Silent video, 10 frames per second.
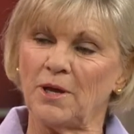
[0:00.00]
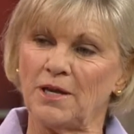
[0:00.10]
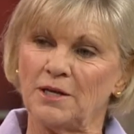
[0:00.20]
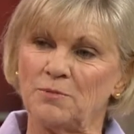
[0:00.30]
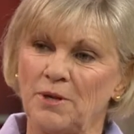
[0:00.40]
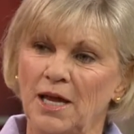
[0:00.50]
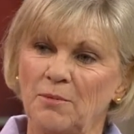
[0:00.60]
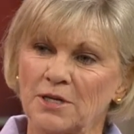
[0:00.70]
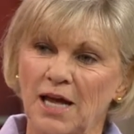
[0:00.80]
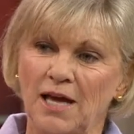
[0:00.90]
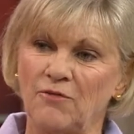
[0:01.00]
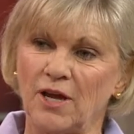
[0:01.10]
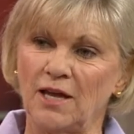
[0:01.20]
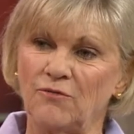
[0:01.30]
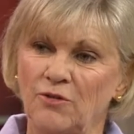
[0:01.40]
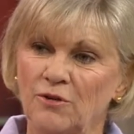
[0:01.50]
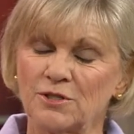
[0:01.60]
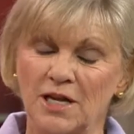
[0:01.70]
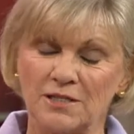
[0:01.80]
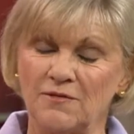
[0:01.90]
and to be able to advocate for
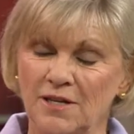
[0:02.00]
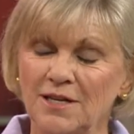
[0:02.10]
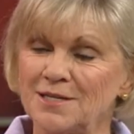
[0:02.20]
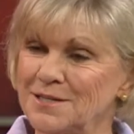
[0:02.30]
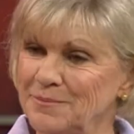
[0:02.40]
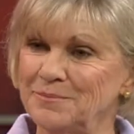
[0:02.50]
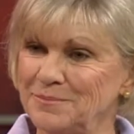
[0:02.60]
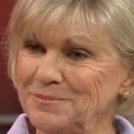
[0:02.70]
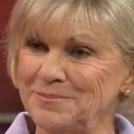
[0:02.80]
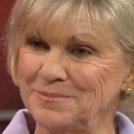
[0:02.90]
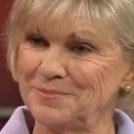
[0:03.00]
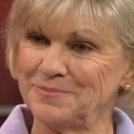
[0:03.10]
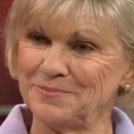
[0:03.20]
those kinds of things. Yeah. Do you